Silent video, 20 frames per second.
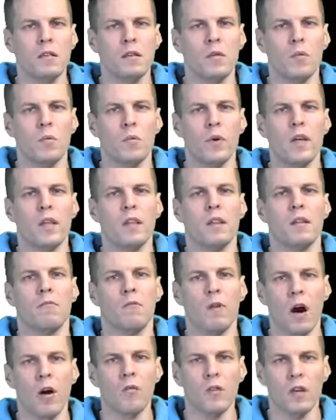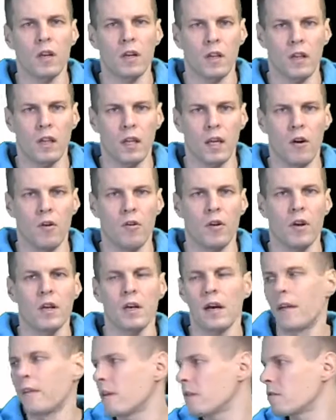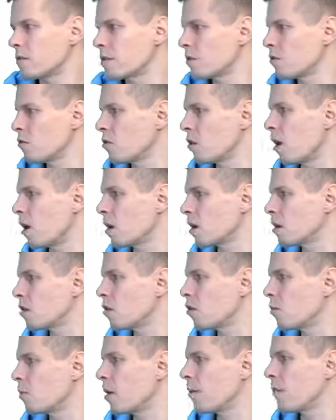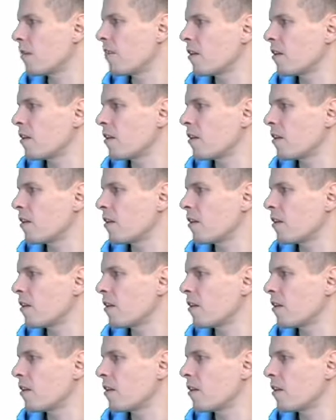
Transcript: with grounded theory, and there's a good article by